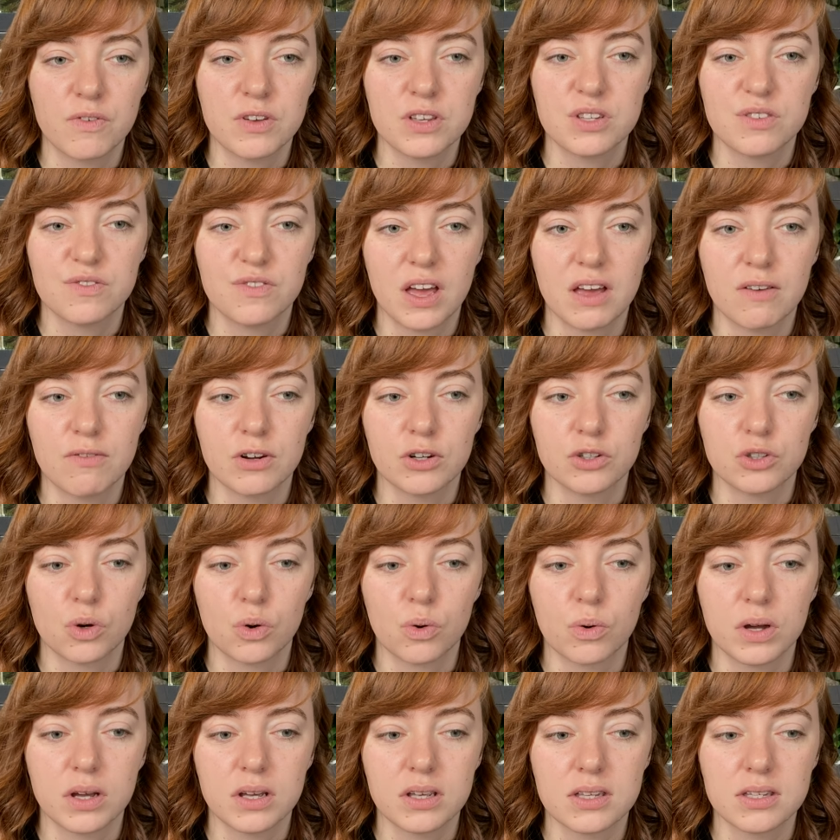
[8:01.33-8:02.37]
his favorite
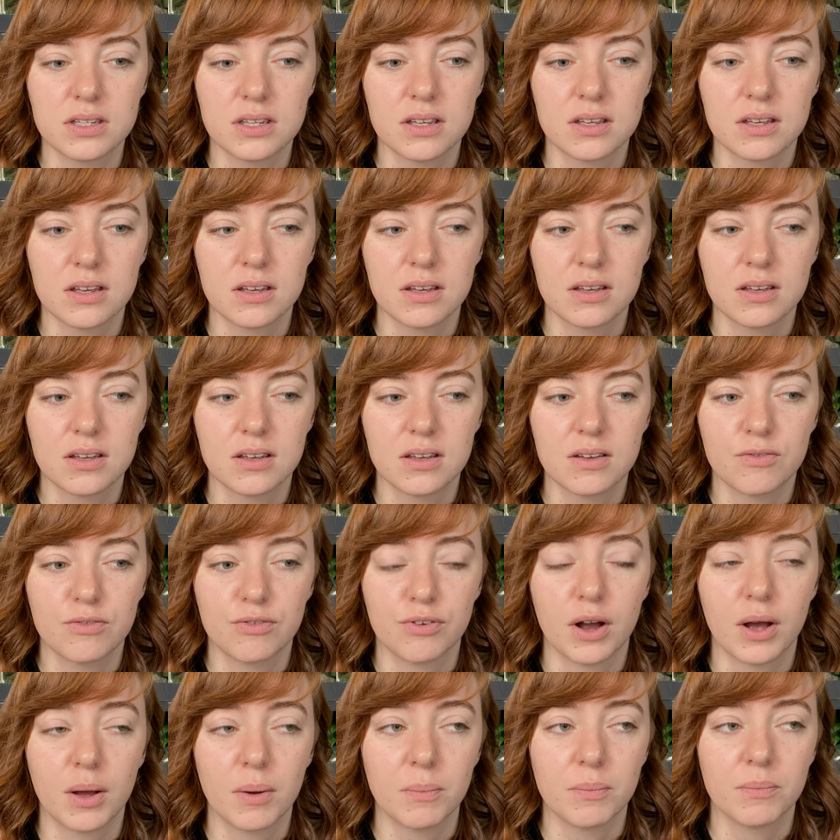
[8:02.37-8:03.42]
toys
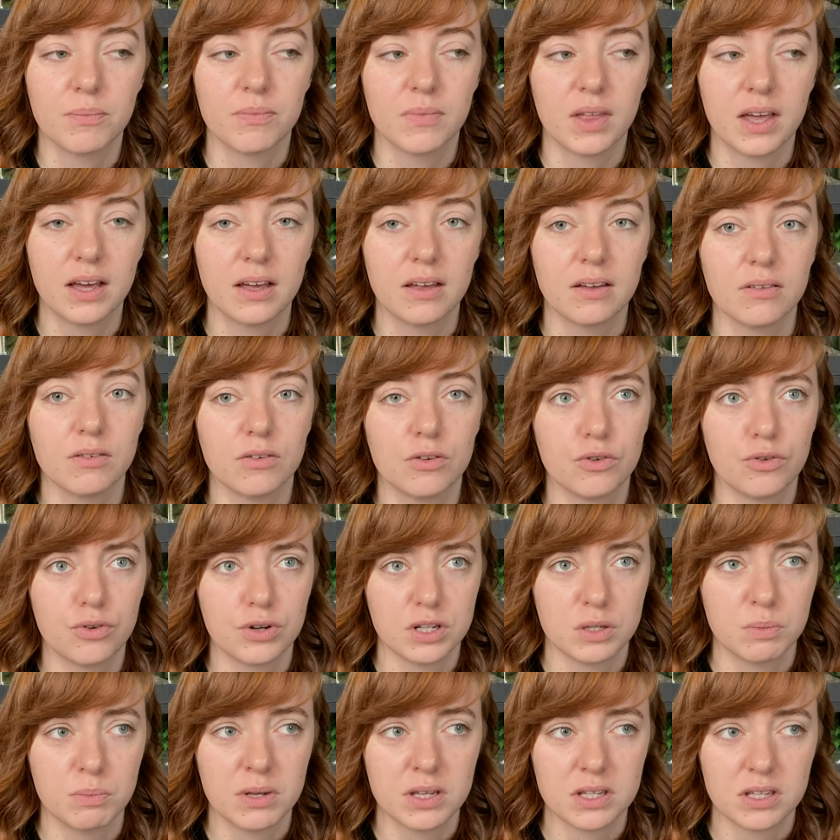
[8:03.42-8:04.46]
from like
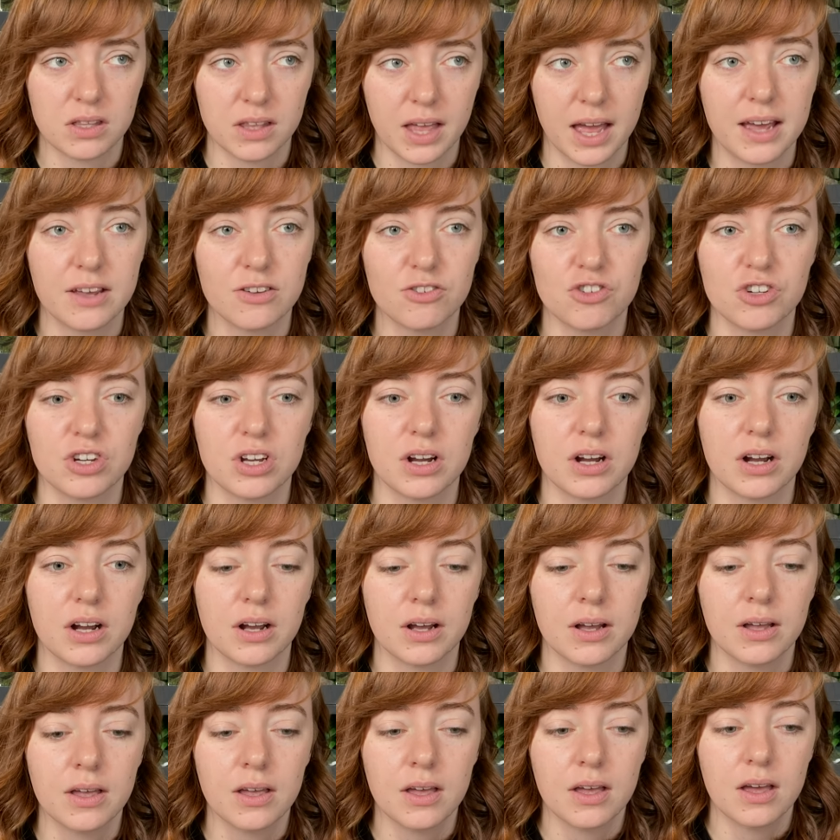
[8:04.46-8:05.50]
Christmas last
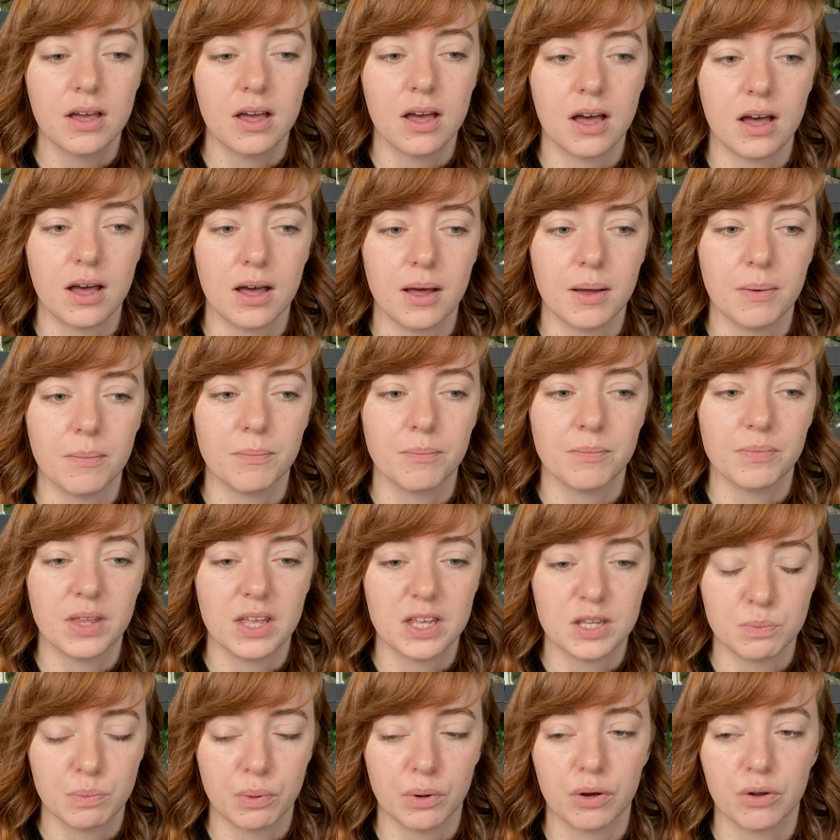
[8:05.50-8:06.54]
year, um,
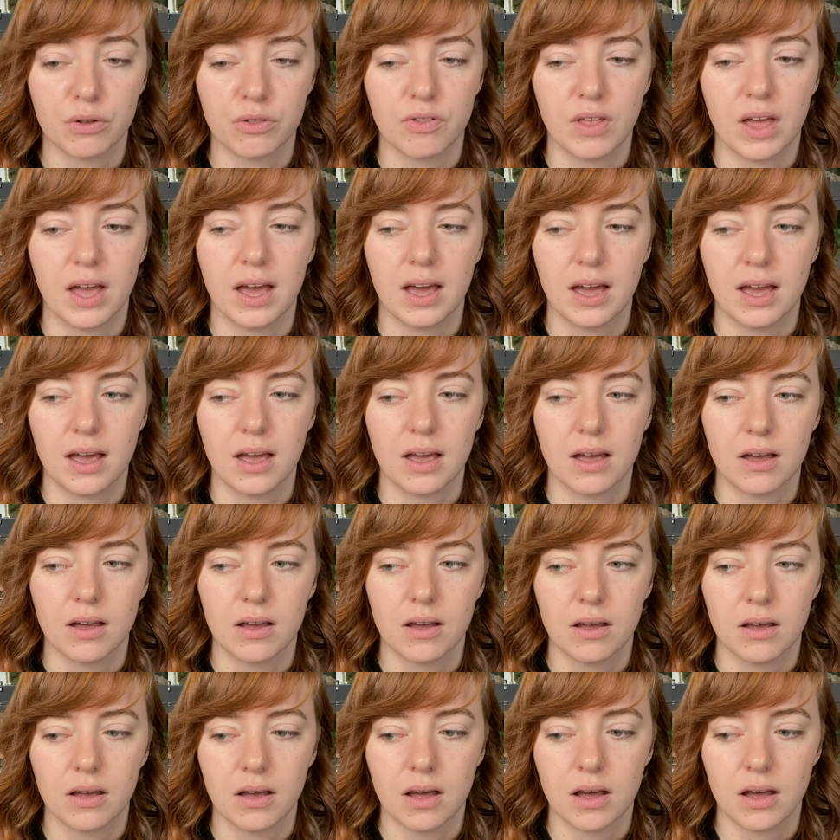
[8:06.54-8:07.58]
his birthday,
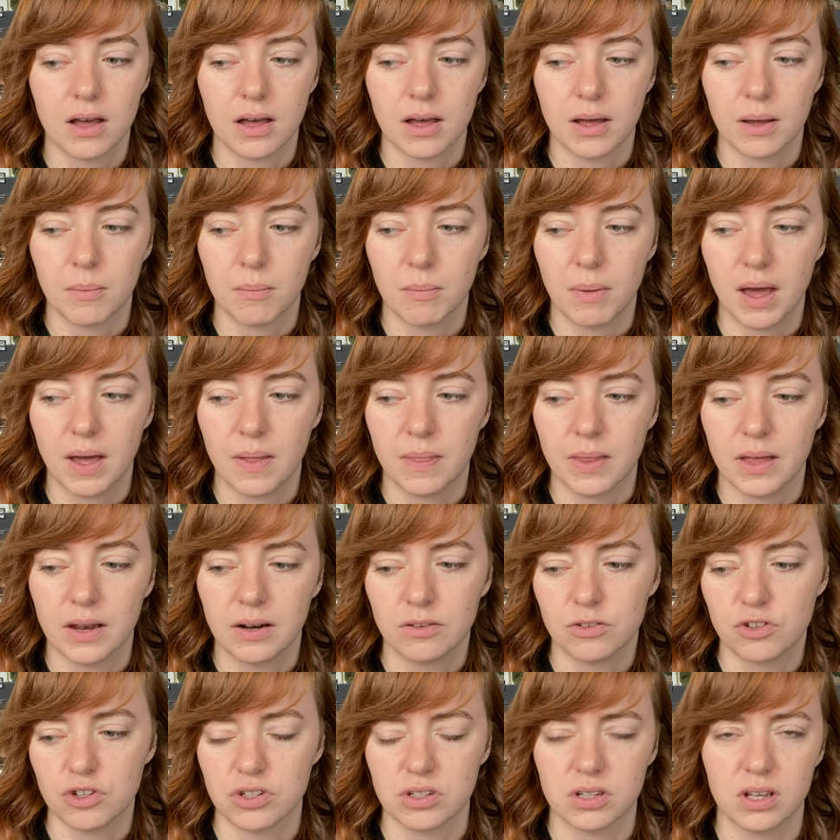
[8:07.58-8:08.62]
um, and
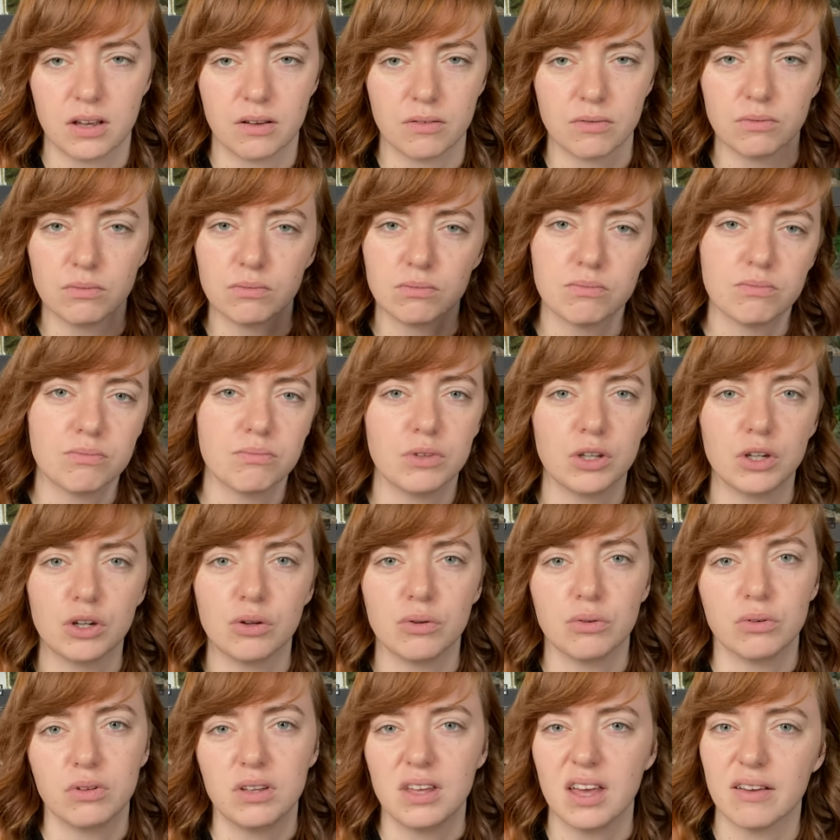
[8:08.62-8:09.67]
then just like
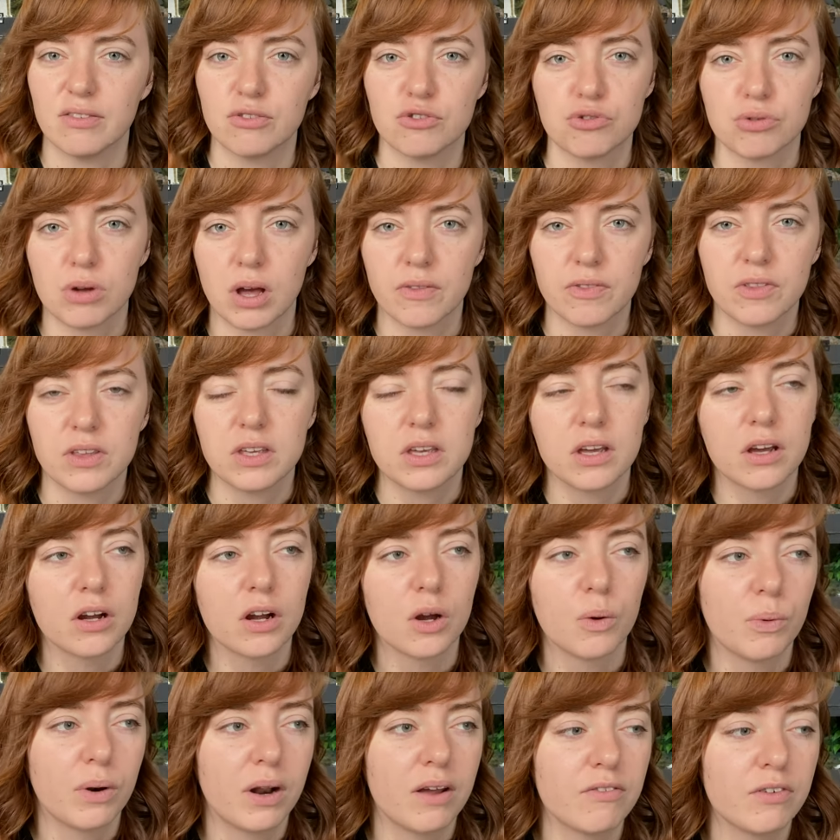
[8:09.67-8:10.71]
little gifts throughout the year
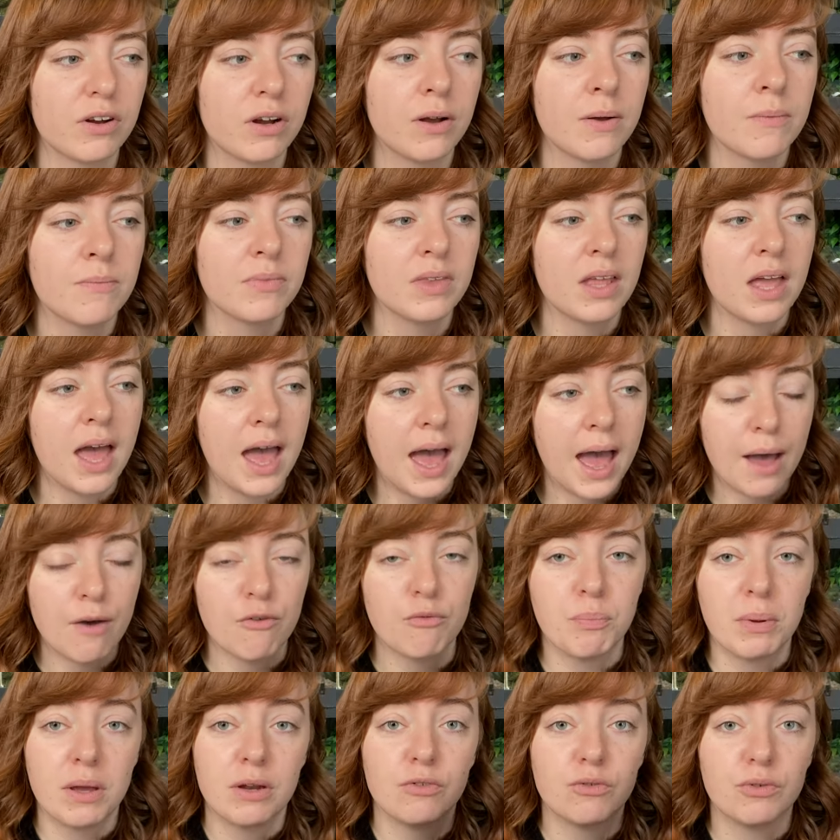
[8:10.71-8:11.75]
or whatever
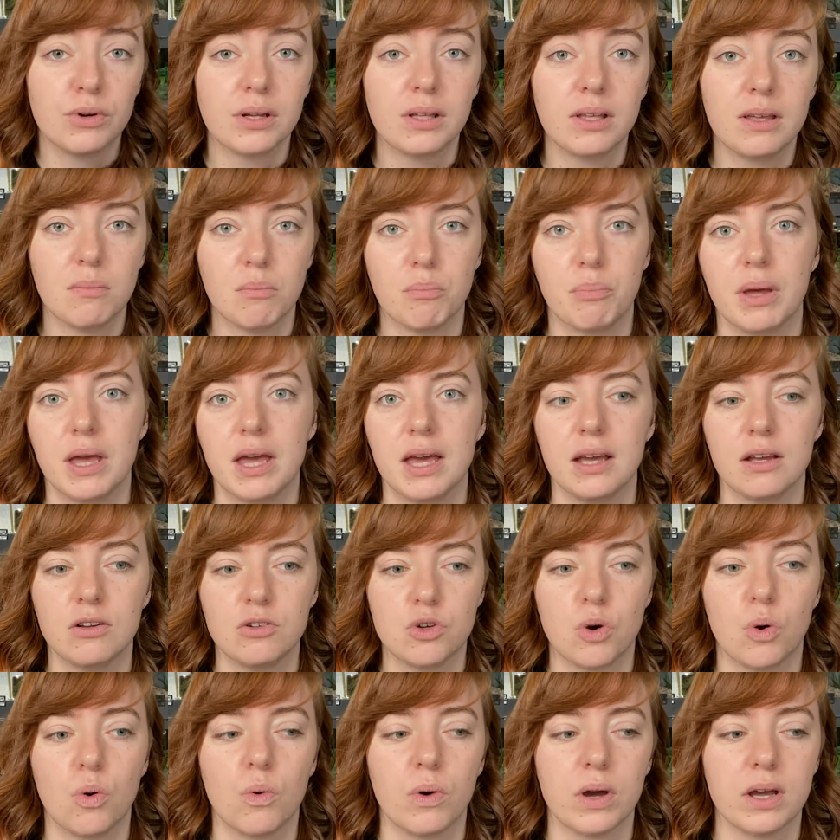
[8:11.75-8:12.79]
have been really big
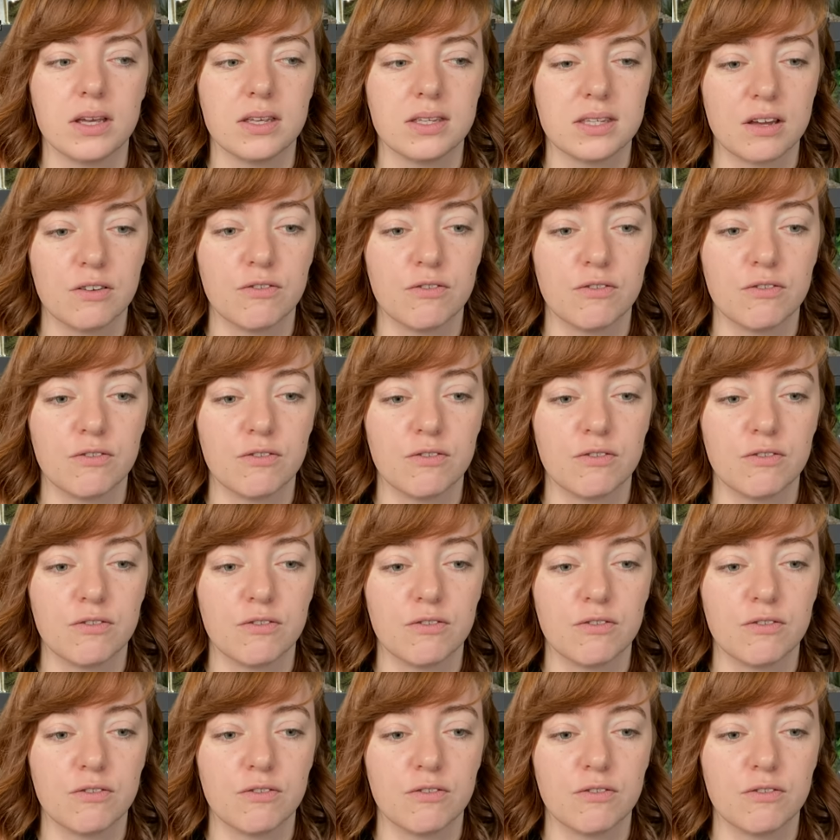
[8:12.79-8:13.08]
toys.